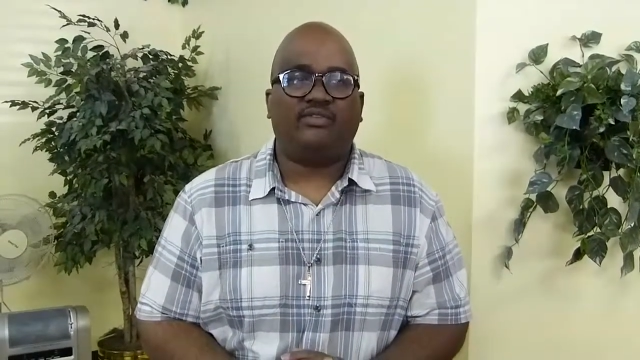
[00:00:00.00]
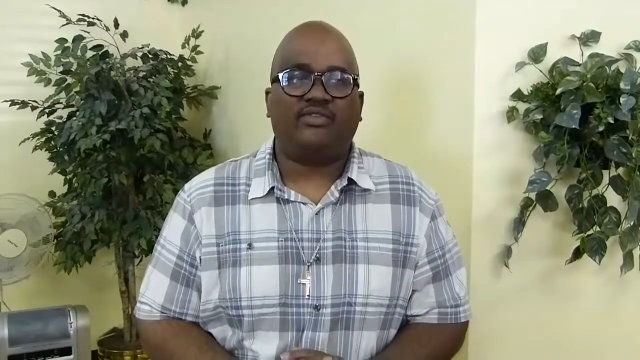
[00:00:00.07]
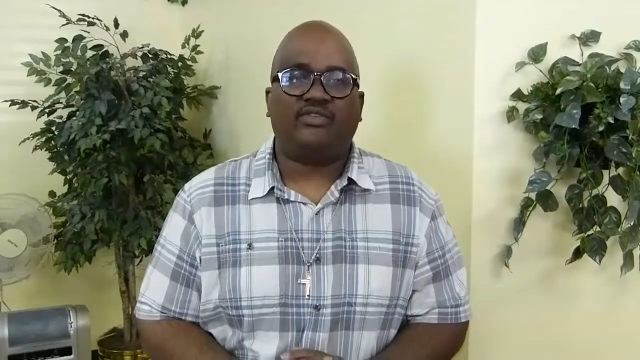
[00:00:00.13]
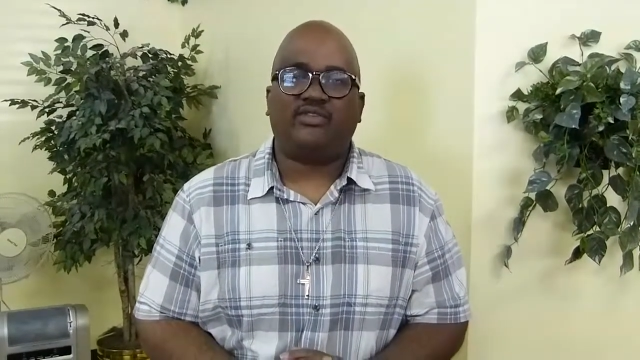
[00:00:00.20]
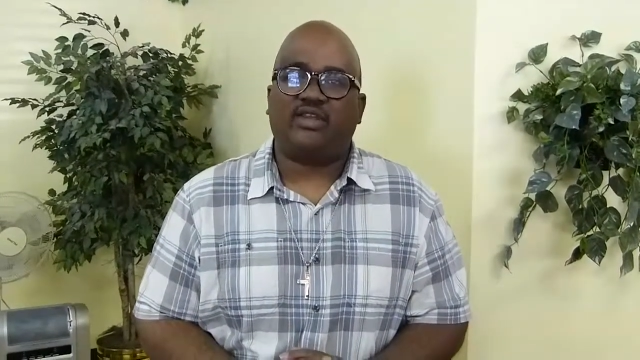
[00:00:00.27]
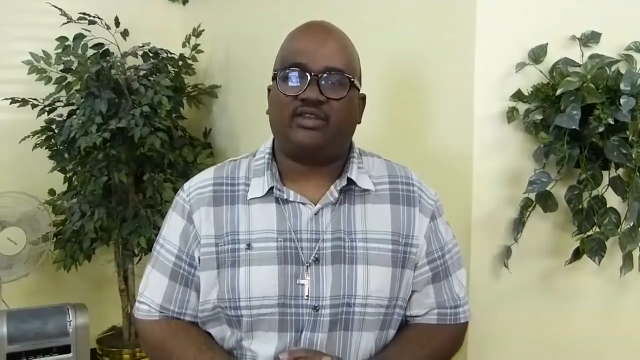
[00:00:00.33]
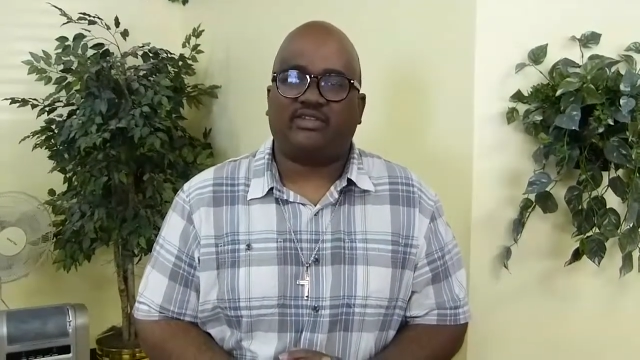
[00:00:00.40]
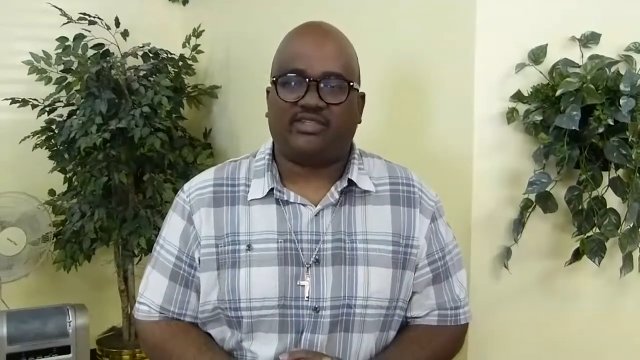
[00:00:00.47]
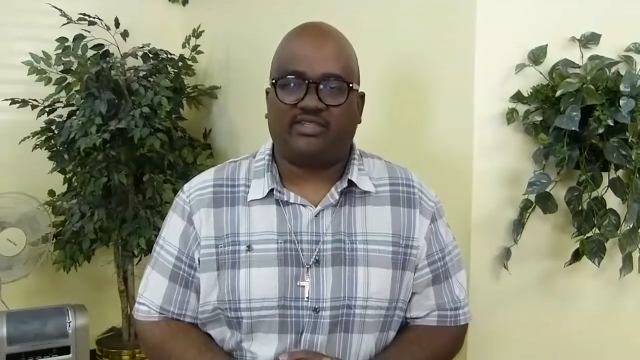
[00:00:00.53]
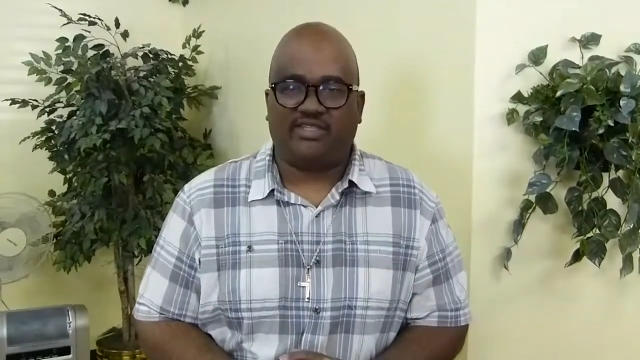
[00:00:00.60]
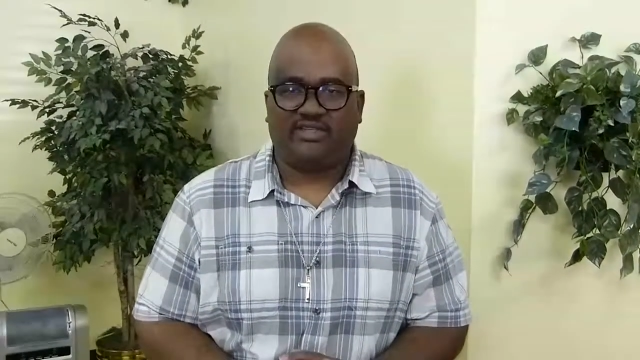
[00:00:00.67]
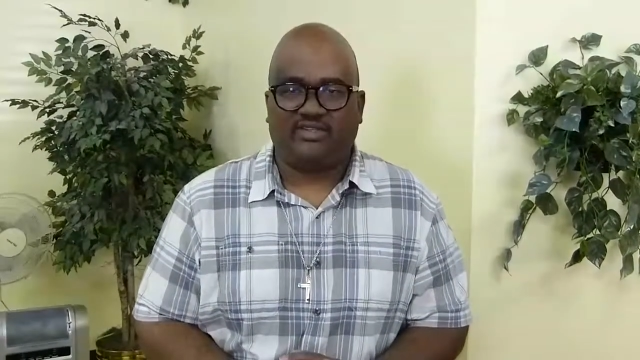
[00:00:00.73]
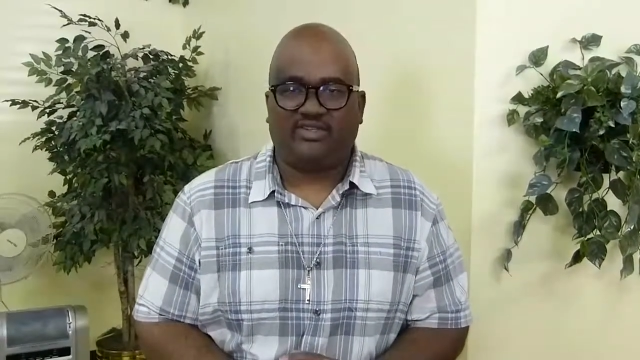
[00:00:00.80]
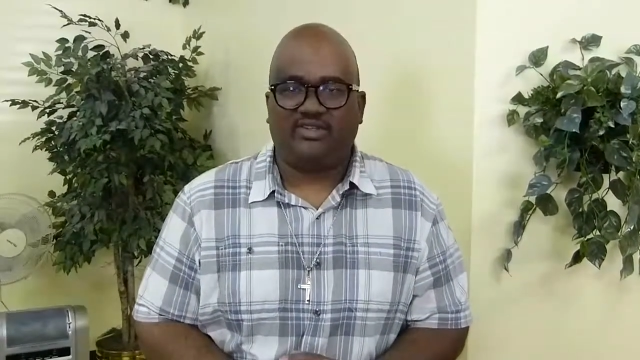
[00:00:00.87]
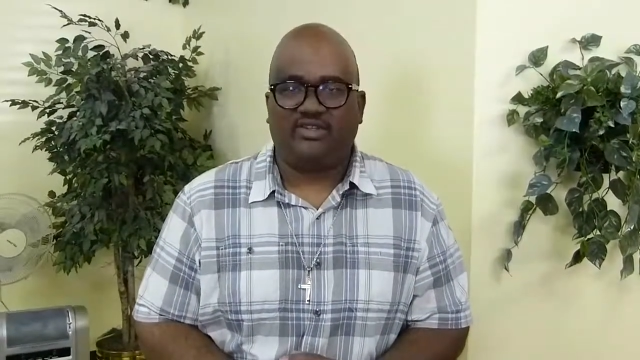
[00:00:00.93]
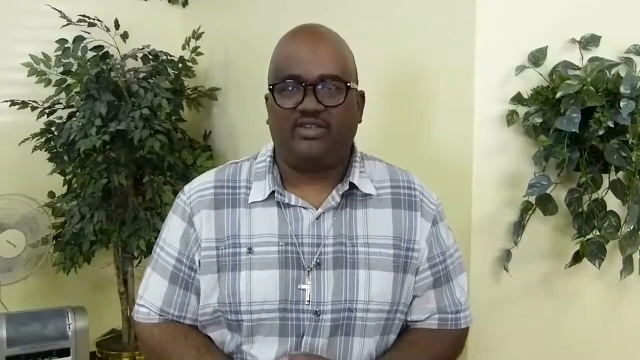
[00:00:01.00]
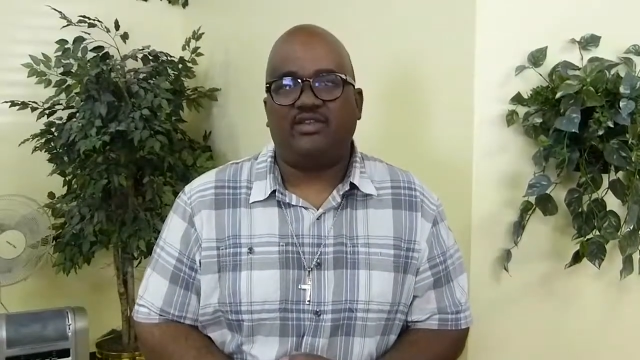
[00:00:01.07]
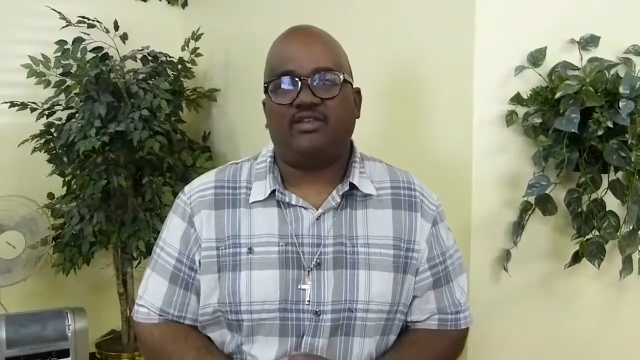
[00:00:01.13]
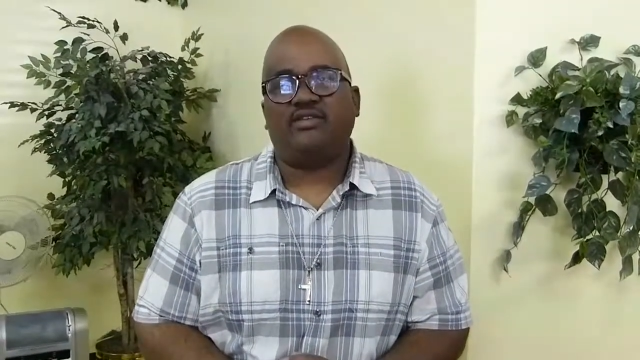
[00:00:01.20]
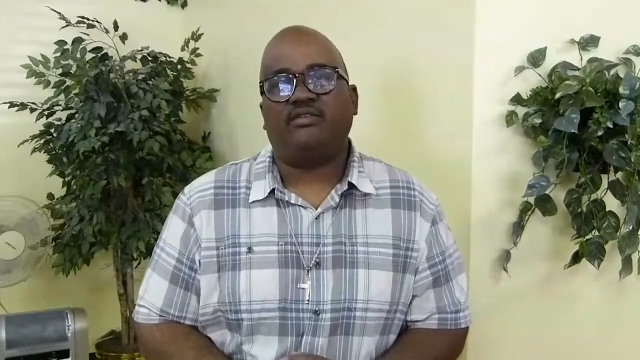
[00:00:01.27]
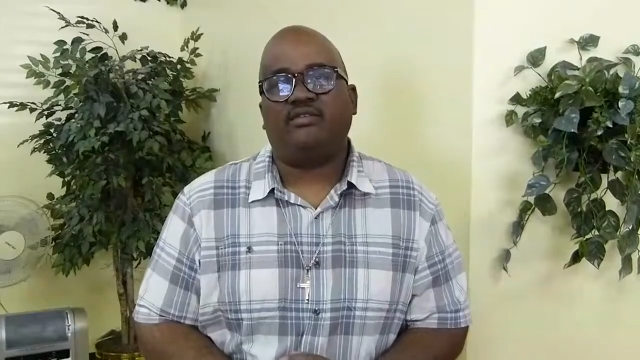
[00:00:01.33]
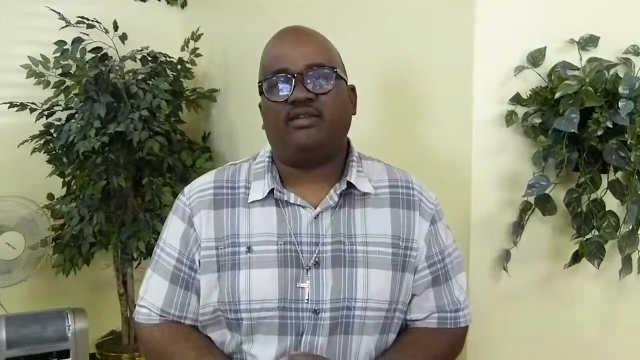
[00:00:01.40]
this is our sixth
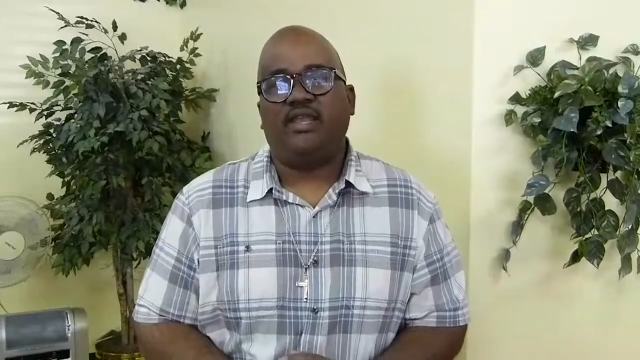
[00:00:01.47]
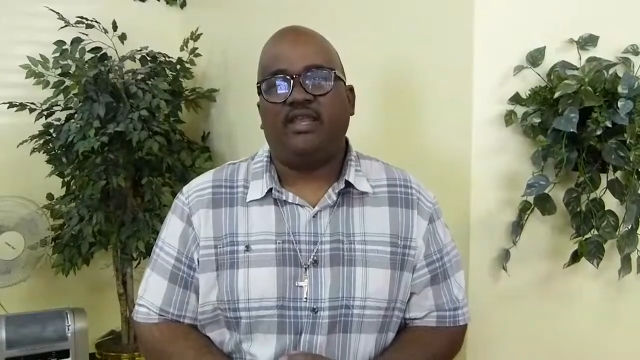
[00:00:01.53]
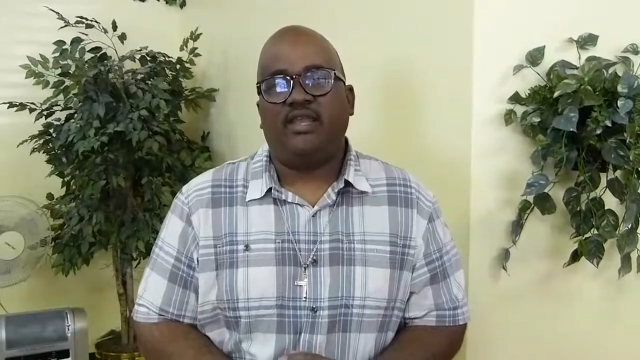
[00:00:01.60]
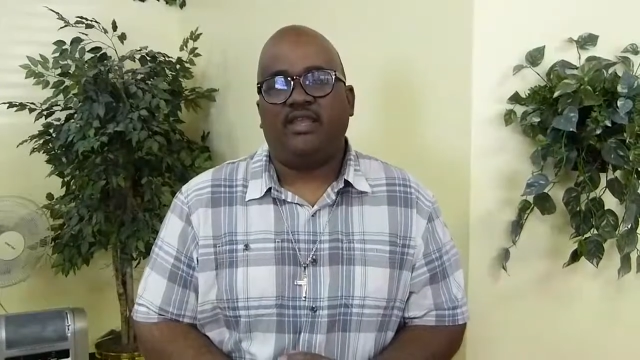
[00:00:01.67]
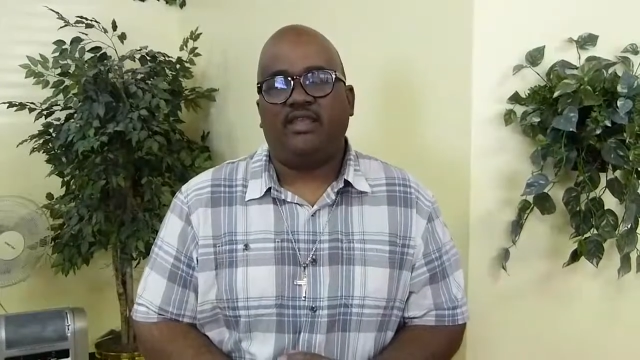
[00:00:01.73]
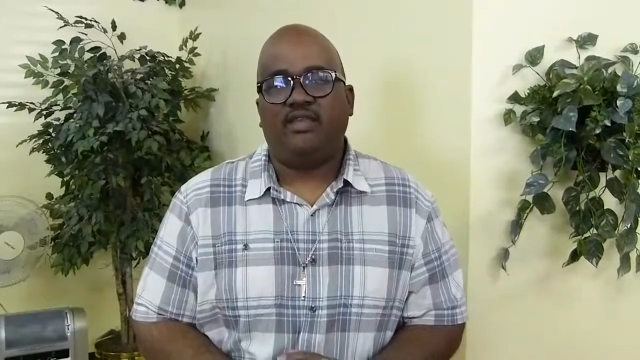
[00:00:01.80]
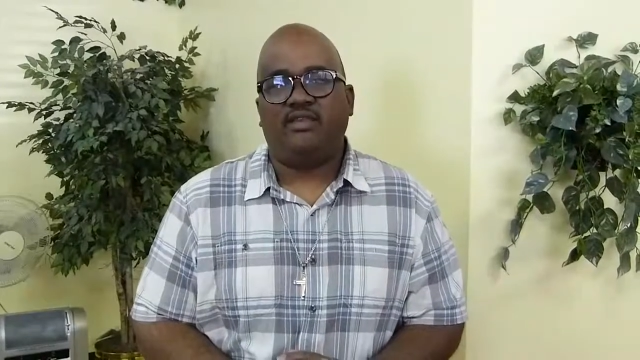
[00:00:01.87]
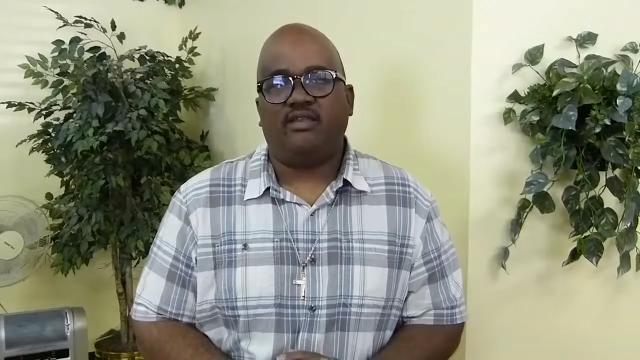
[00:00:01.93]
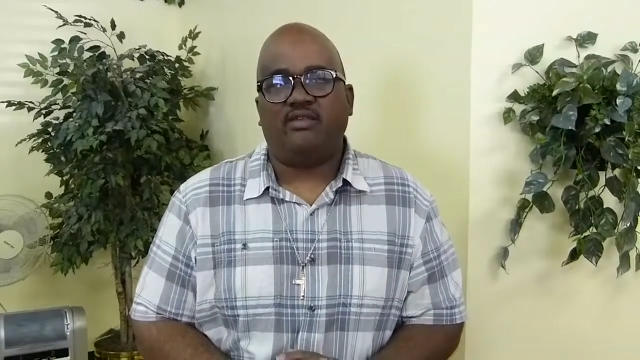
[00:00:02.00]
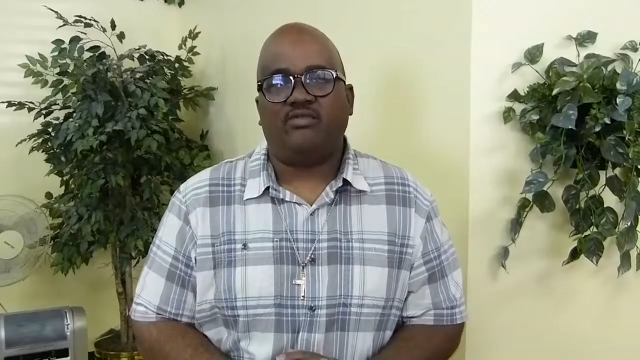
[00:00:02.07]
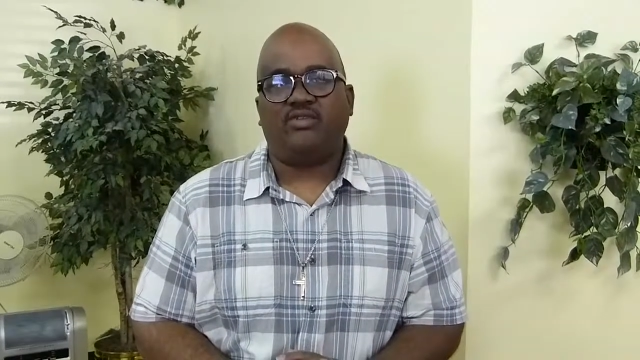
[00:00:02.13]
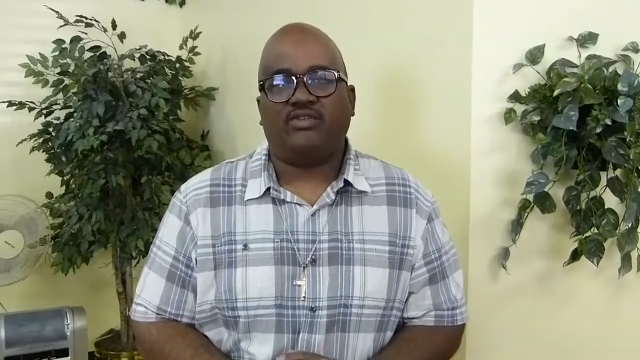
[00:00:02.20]
year here.